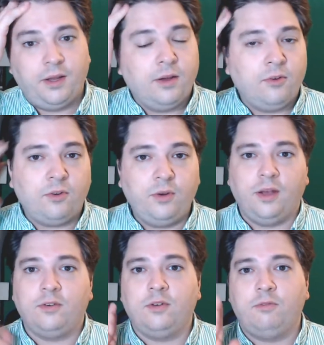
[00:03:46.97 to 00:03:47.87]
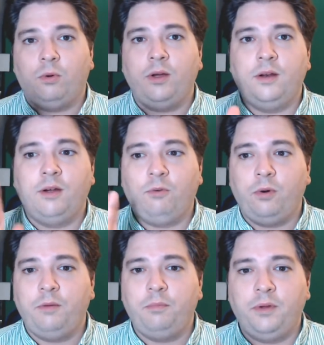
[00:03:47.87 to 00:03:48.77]
So yes,
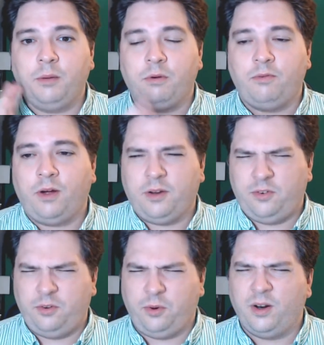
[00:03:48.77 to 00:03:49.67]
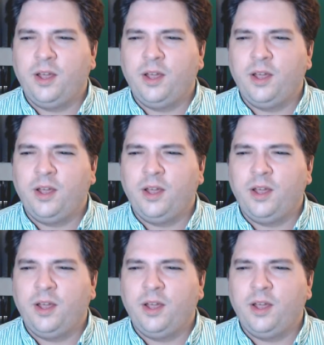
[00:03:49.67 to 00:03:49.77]
avoid being a provocateur.